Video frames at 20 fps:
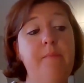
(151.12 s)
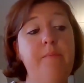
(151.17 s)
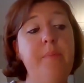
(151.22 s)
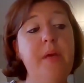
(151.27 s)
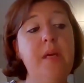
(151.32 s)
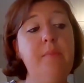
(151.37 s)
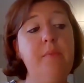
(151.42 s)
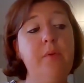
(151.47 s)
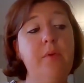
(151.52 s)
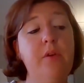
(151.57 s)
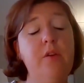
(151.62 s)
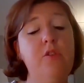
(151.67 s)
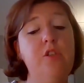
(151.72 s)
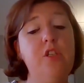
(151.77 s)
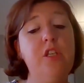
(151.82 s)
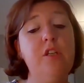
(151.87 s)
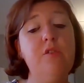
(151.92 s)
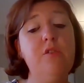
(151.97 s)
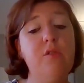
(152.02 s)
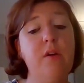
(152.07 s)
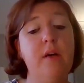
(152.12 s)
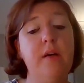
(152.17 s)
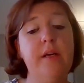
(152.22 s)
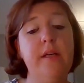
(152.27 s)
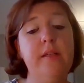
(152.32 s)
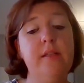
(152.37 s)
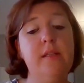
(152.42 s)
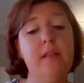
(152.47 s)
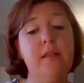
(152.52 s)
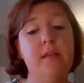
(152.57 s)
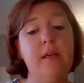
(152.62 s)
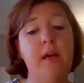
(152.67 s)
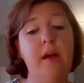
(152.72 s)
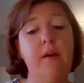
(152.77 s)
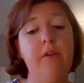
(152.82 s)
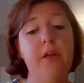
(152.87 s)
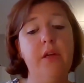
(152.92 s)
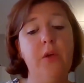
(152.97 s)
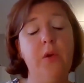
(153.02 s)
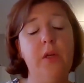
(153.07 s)
People who do try to
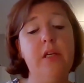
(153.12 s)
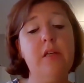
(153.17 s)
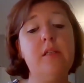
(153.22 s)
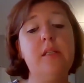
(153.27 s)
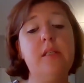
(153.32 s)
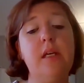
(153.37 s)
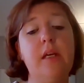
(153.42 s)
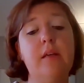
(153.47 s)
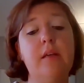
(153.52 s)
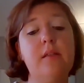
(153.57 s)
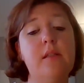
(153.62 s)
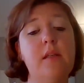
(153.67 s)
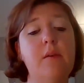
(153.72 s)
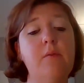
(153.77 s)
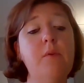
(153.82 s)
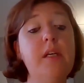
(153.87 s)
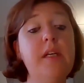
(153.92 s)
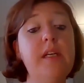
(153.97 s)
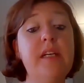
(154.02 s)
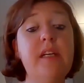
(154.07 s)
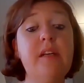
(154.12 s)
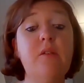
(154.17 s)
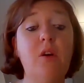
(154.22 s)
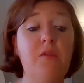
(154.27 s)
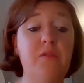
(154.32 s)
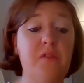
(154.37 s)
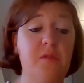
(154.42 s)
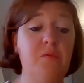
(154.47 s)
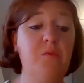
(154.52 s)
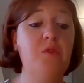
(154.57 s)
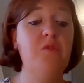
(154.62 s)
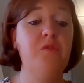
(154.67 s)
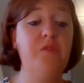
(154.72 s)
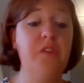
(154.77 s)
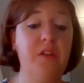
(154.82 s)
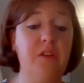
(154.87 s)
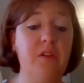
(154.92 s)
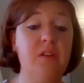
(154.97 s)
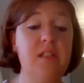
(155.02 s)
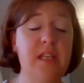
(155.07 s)
carry on eating as they were often will
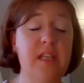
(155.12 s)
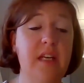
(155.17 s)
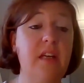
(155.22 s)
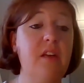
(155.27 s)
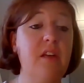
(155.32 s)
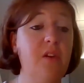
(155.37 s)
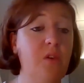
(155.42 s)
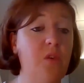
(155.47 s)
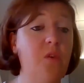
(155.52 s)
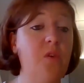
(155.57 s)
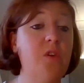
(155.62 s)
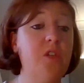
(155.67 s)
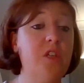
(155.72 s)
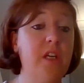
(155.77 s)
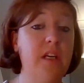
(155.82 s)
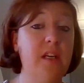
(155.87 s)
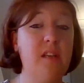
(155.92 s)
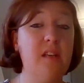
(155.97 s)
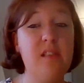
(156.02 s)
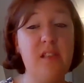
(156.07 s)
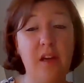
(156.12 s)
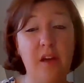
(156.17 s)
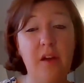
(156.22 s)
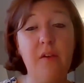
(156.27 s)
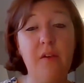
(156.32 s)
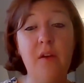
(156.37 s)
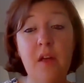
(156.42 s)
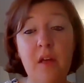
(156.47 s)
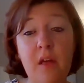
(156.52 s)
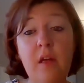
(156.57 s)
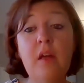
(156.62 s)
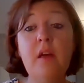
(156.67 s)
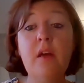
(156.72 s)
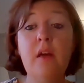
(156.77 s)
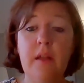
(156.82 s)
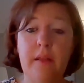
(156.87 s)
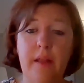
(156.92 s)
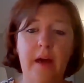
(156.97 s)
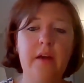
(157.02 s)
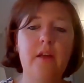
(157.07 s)
feel sick and nauseous. So
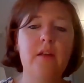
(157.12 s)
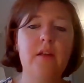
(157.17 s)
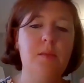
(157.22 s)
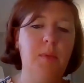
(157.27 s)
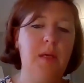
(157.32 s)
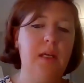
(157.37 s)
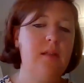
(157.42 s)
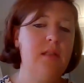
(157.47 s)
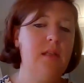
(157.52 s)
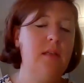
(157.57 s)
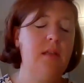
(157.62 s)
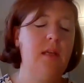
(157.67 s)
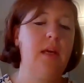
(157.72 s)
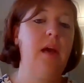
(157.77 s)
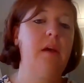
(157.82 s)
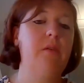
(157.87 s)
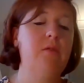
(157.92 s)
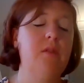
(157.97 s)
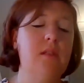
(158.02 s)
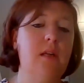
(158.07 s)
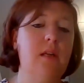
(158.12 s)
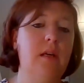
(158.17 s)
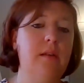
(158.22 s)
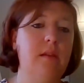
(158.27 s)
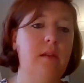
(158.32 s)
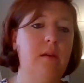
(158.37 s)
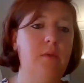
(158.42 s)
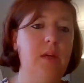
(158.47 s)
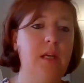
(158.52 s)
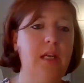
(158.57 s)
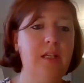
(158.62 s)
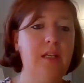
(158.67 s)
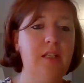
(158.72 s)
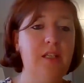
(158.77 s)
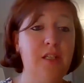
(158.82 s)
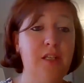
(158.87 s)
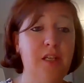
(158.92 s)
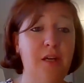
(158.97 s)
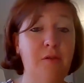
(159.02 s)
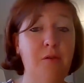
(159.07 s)
that speaks to the counselling that we need
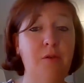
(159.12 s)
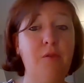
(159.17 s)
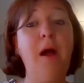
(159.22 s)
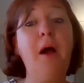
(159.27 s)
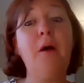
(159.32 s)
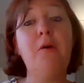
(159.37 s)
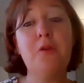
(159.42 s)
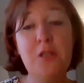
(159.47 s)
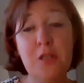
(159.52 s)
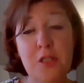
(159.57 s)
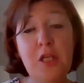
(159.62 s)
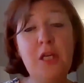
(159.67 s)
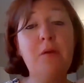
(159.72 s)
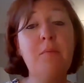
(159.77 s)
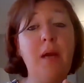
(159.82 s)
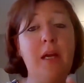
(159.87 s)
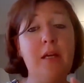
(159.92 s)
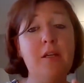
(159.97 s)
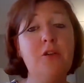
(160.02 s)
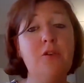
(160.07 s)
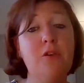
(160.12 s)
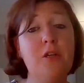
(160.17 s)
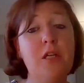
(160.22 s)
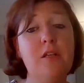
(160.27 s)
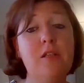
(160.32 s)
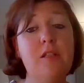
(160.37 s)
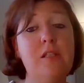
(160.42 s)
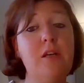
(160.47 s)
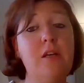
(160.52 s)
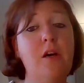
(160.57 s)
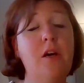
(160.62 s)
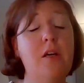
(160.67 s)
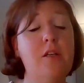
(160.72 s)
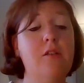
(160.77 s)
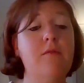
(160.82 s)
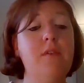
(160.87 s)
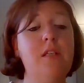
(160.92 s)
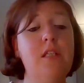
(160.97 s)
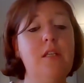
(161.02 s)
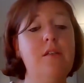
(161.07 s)
to do around, do make sure you start
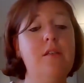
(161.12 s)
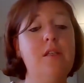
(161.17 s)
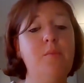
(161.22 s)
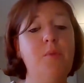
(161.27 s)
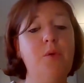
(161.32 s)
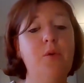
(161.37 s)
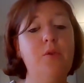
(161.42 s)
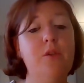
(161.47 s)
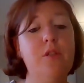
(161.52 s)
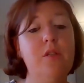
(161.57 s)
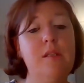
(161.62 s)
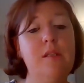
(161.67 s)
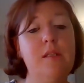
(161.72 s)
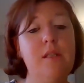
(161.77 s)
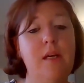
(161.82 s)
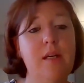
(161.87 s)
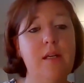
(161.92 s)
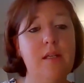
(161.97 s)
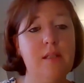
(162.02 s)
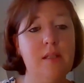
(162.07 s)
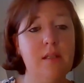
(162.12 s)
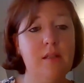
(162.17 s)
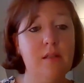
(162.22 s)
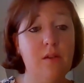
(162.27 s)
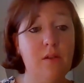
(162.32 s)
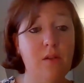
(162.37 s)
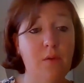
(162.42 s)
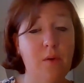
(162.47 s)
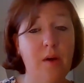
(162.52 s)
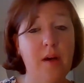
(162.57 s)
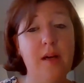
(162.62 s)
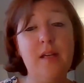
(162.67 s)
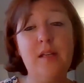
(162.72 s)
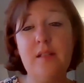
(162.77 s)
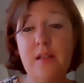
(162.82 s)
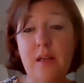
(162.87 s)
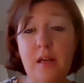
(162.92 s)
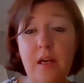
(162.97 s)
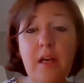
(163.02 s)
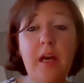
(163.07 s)
to reduce your portion sizes,
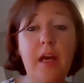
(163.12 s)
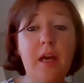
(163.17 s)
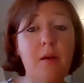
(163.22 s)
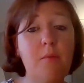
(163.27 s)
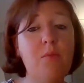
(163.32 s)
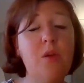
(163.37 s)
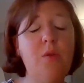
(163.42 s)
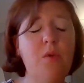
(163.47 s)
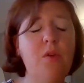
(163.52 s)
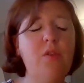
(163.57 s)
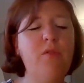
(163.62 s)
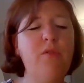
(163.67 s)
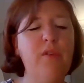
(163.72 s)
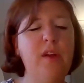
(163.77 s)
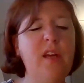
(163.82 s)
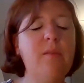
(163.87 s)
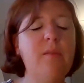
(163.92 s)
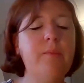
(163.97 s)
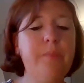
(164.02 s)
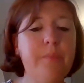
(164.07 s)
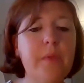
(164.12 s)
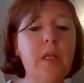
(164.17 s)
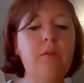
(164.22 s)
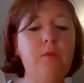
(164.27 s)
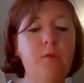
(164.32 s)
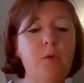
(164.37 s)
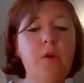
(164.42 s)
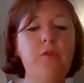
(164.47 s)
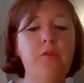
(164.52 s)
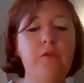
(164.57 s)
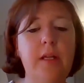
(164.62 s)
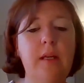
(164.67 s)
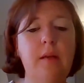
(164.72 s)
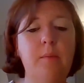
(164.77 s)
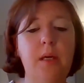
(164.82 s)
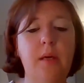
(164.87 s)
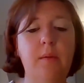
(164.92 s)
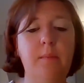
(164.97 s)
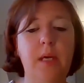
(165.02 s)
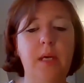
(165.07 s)
otherwise you will feel a bit
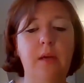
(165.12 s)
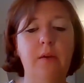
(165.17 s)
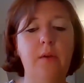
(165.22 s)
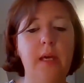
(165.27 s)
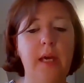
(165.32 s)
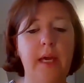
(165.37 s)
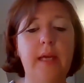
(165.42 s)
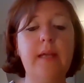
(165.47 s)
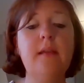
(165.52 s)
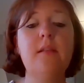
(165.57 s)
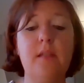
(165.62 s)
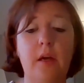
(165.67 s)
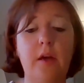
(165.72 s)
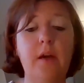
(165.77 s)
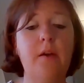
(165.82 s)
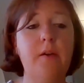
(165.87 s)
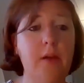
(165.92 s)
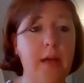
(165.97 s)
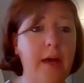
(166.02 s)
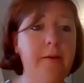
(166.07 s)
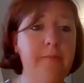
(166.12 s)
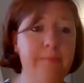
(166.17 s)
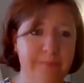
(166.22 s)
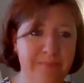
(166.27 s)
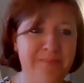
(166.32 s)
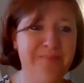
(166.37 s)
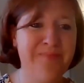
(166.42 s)
pukey. So, yeah.